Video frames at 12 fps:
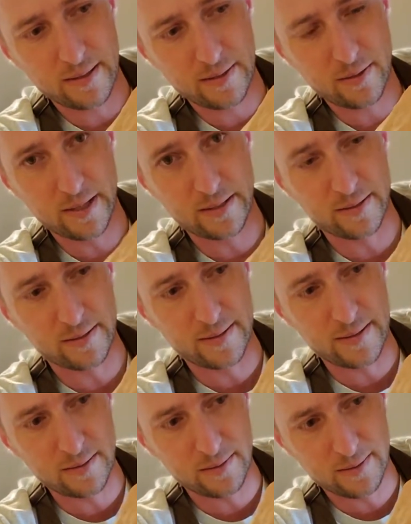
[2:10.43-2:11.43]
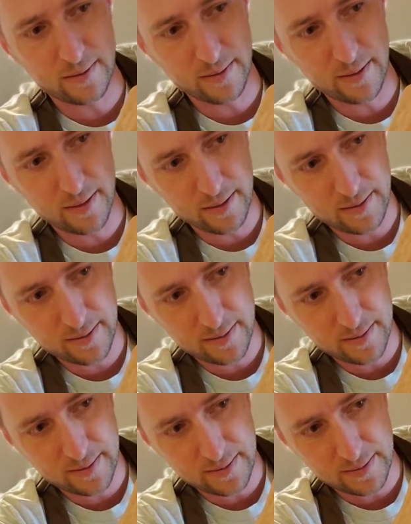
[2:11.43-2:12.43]
so that the seal is good.
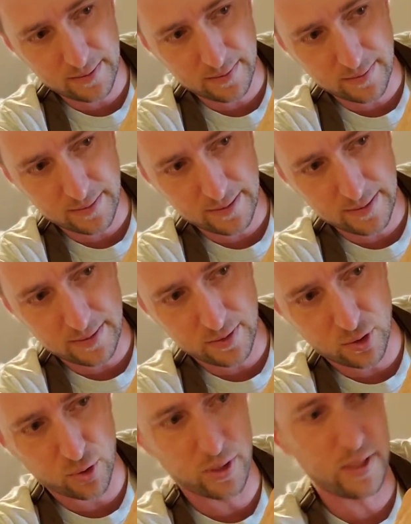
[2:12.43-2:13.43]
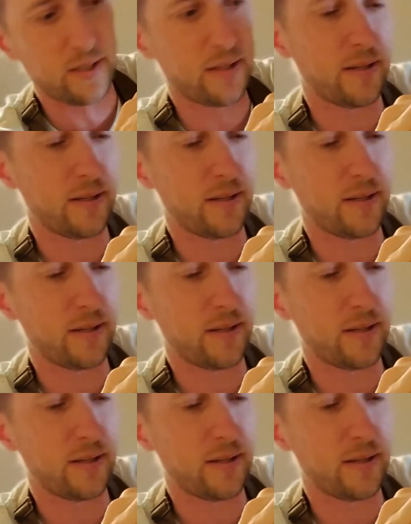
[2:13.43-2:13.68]
Seal is good.